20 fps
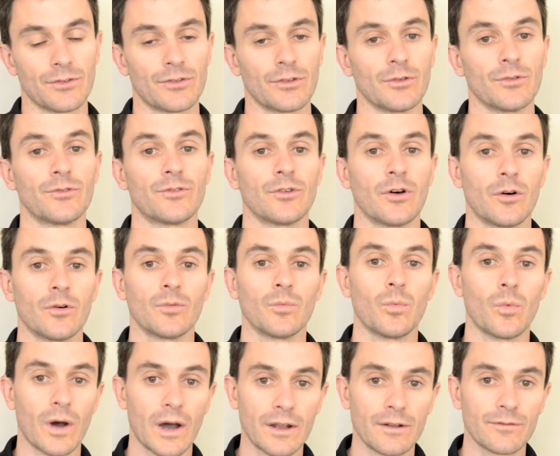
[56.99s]
So
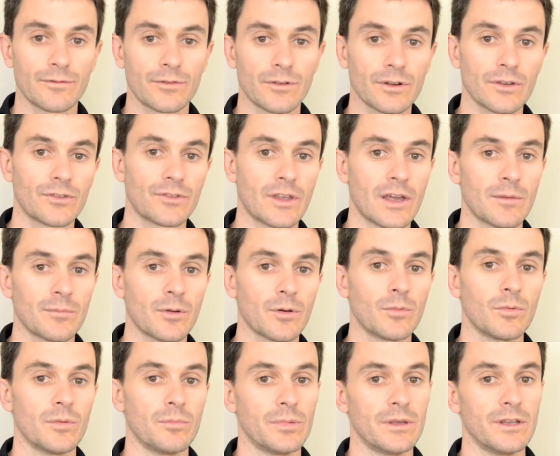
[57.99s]
zone 1, for example,
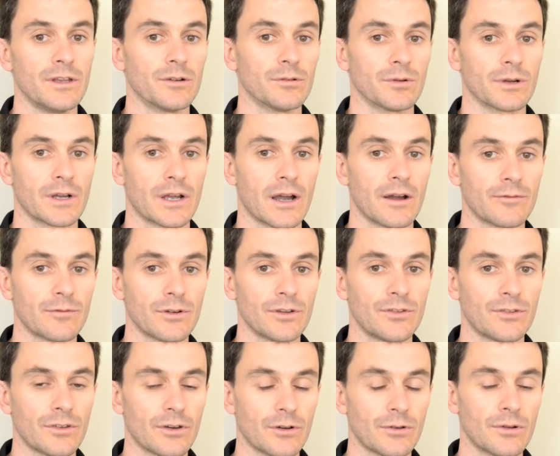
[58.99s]
would be your recovery
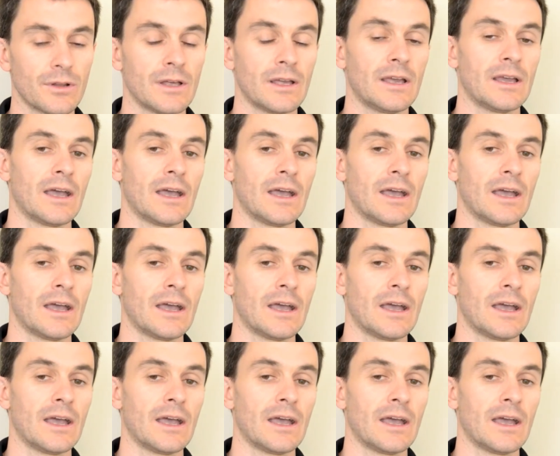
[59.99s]
zone,